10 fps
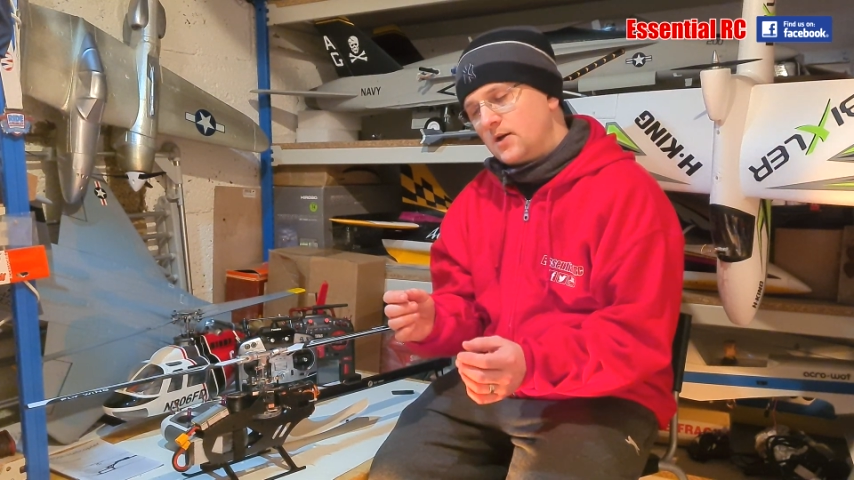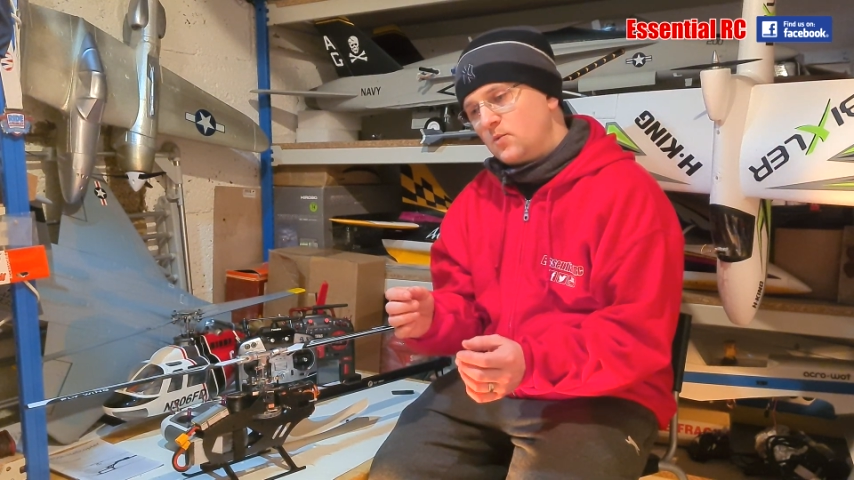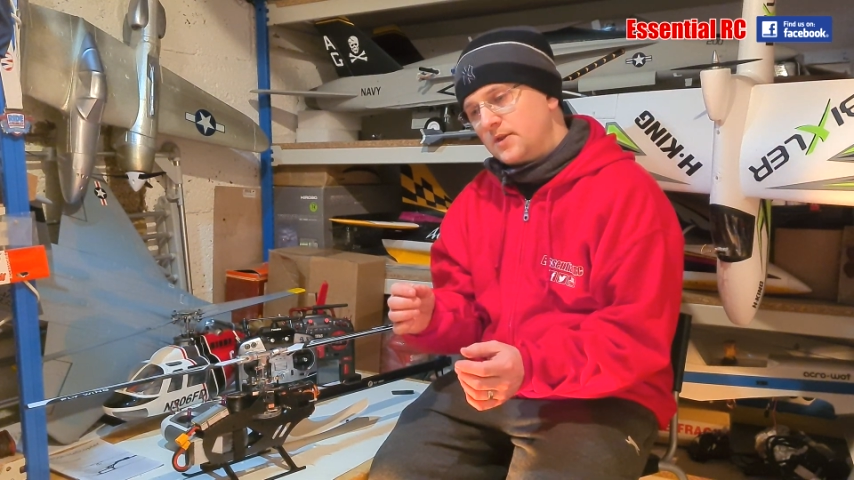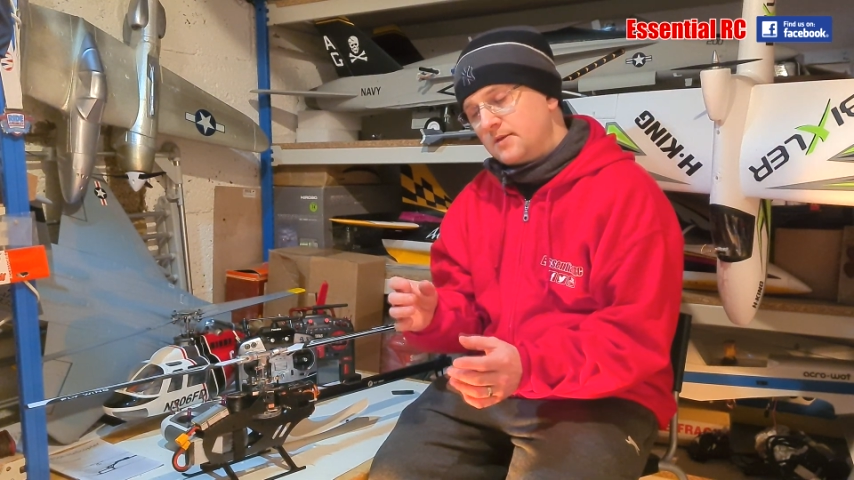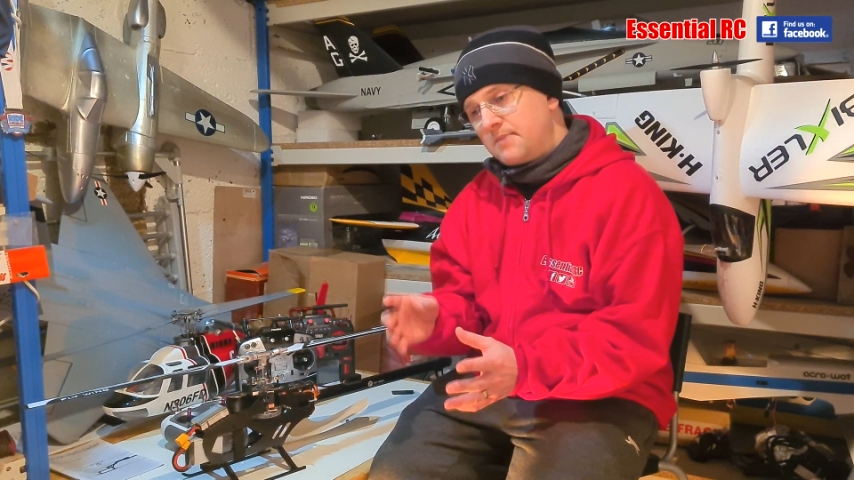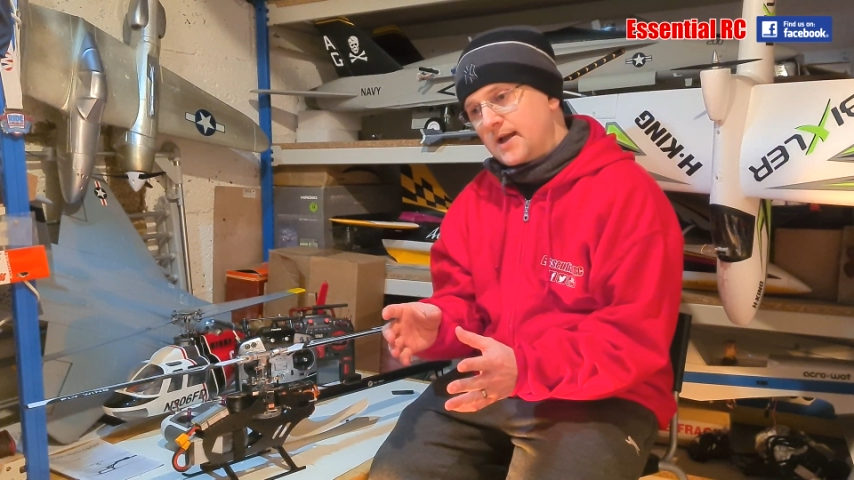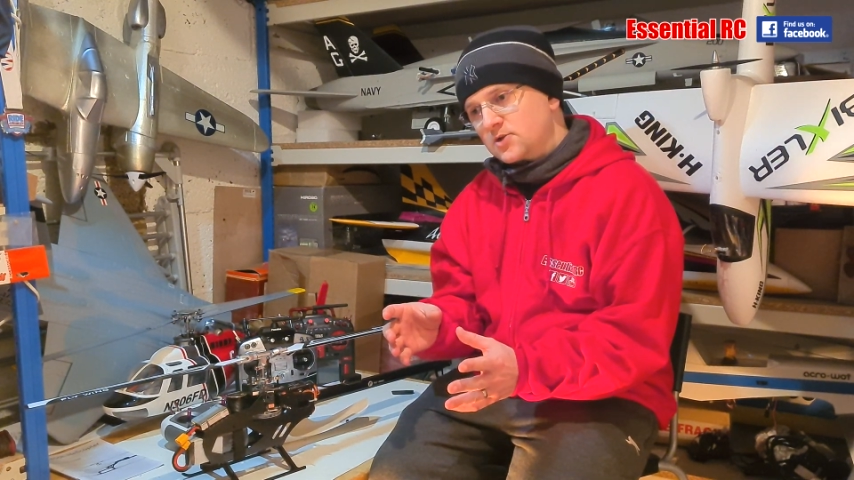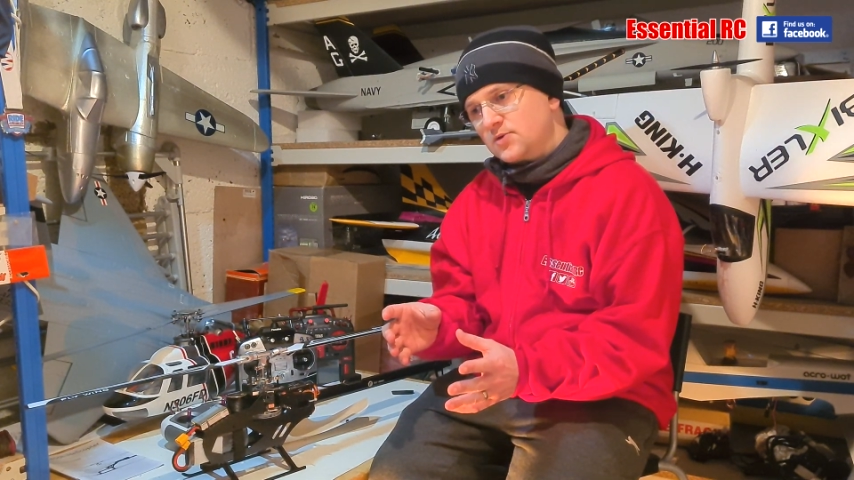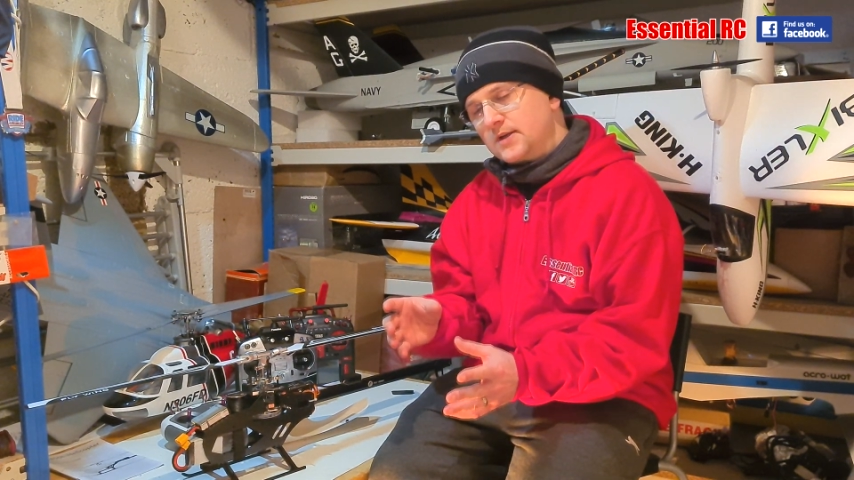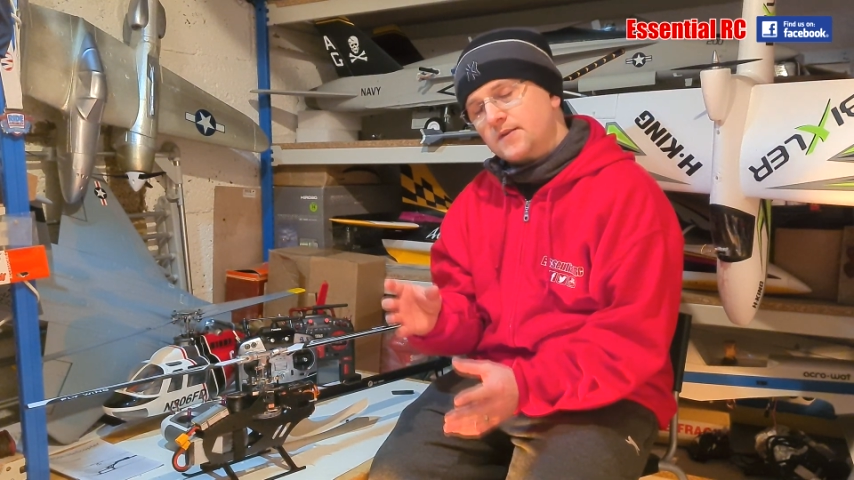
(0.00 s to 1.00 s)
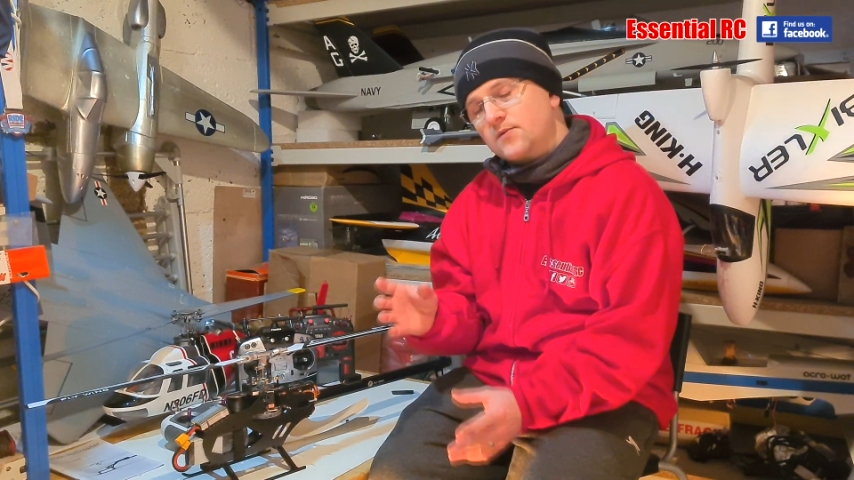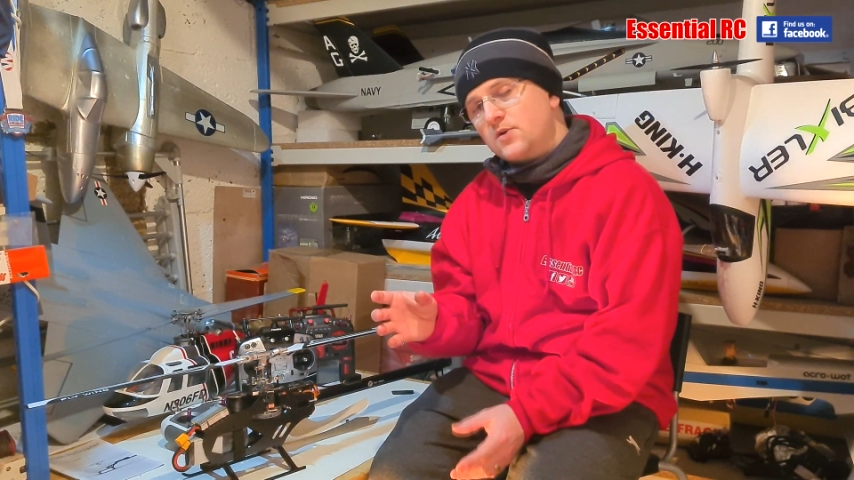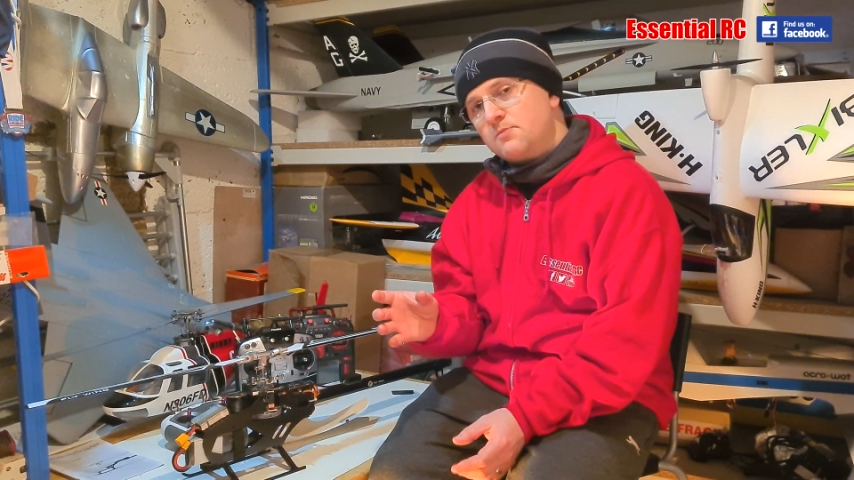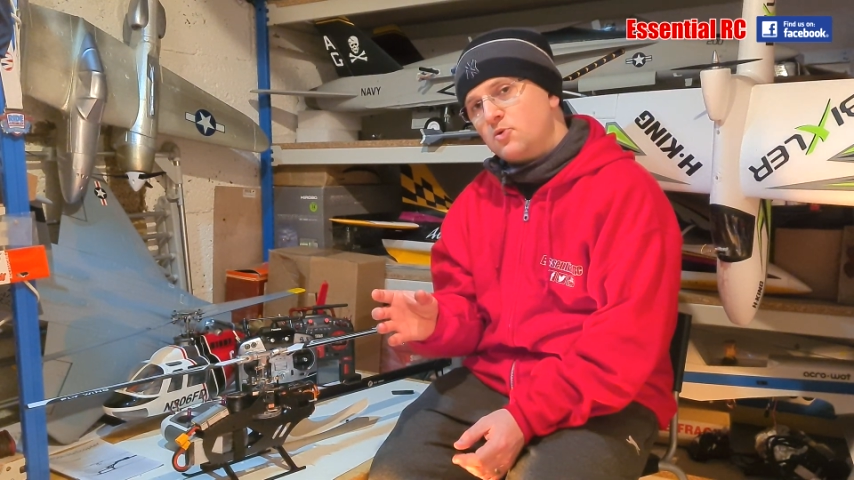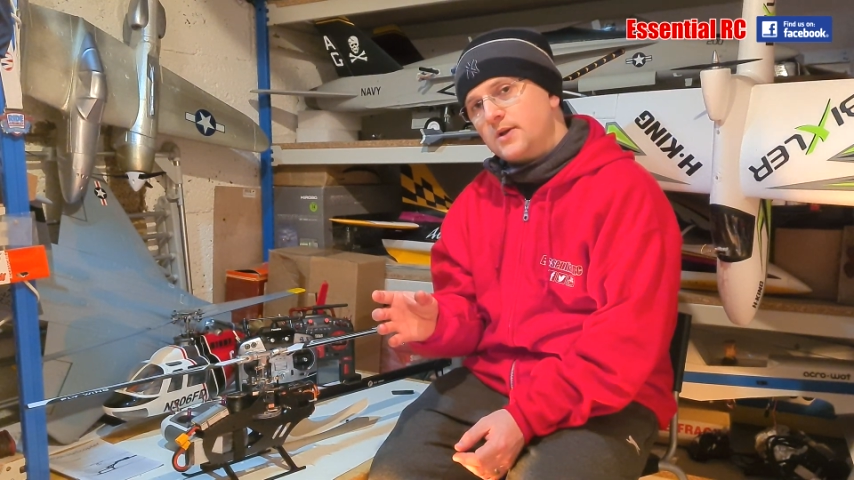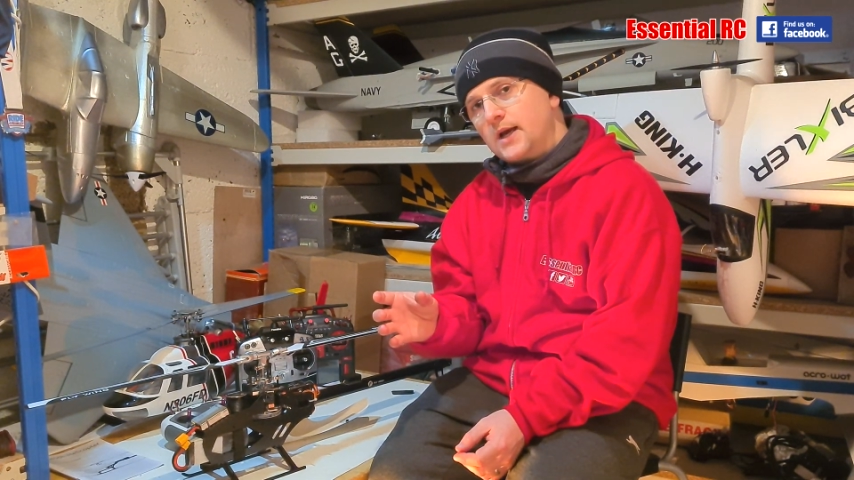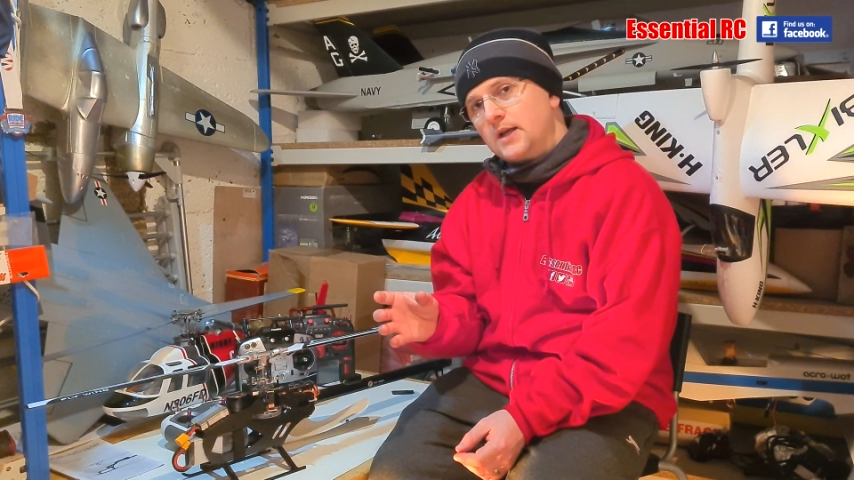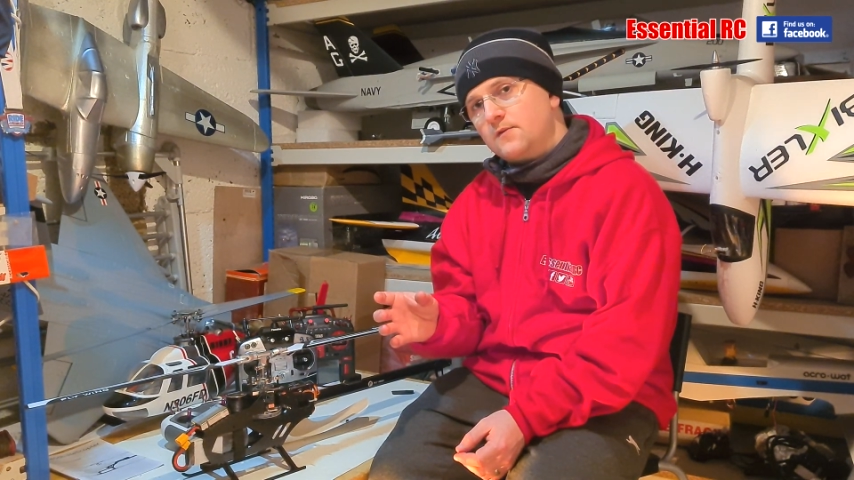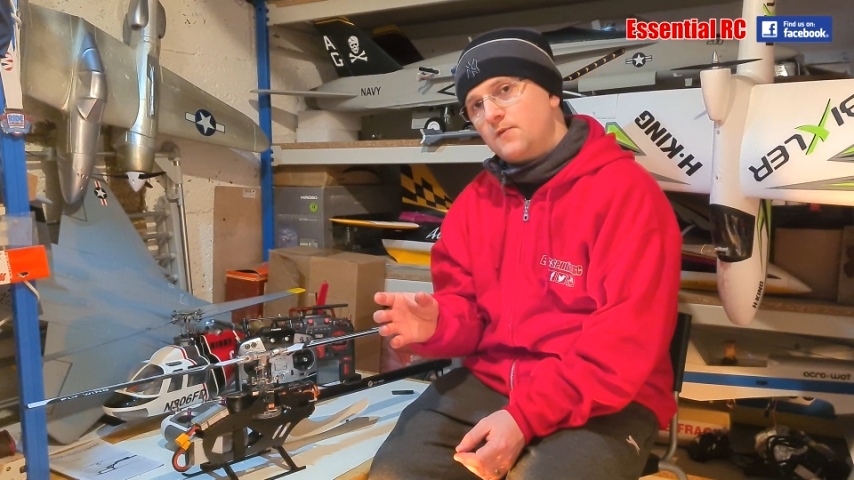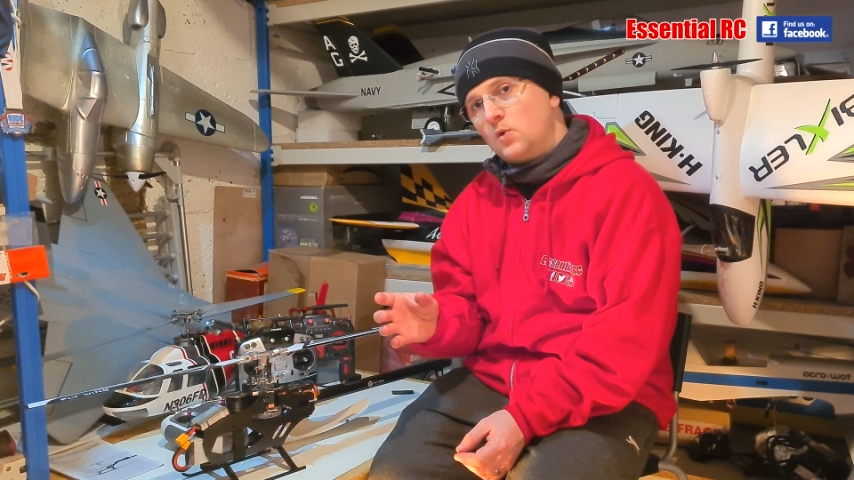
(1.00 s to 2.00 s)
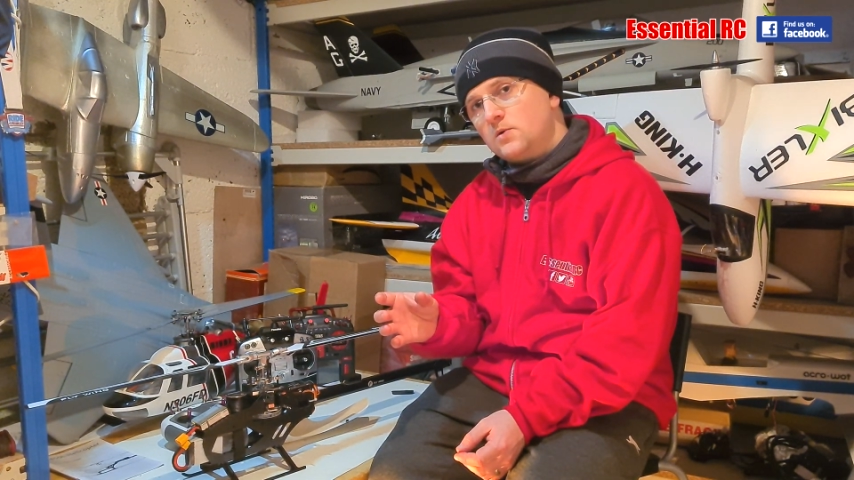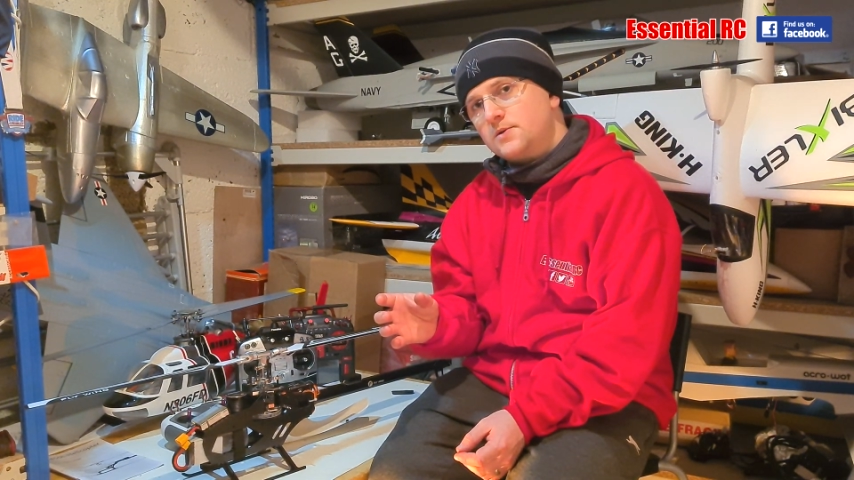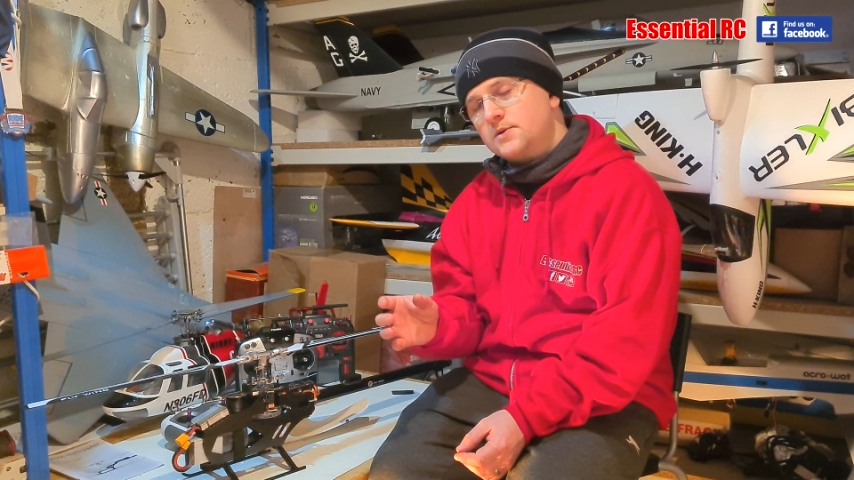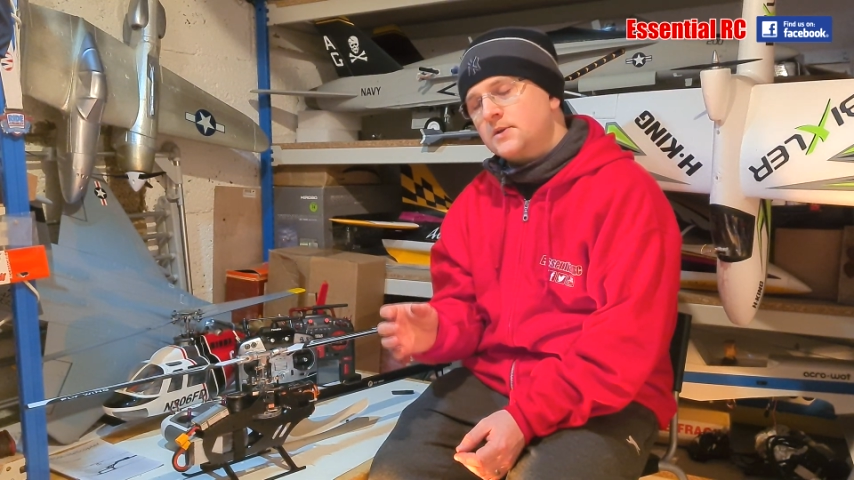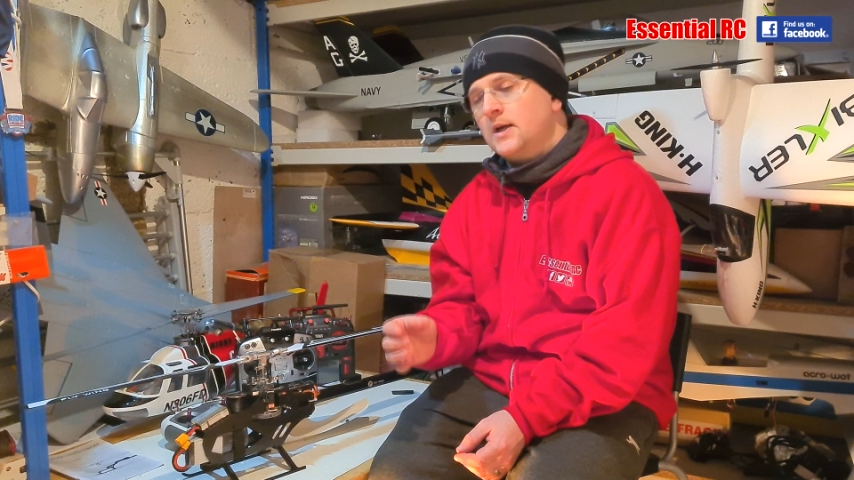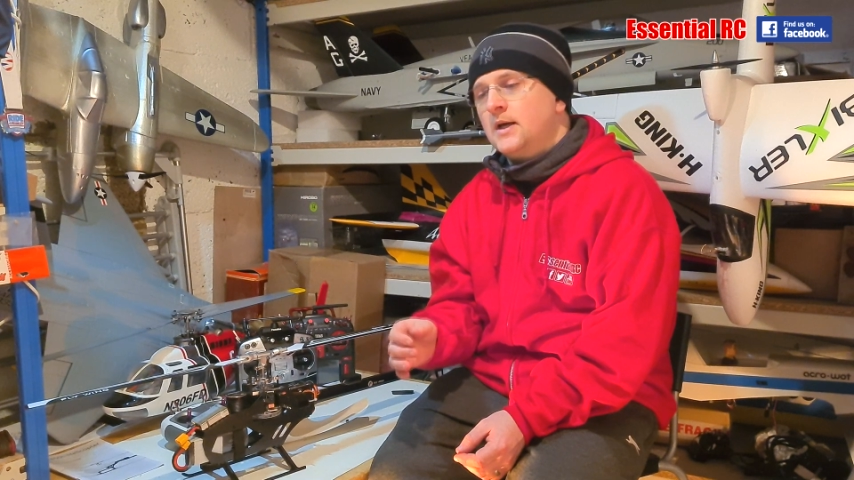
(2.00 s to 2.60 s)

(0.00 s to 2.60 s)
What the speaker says: with the battery at 3.8 volts.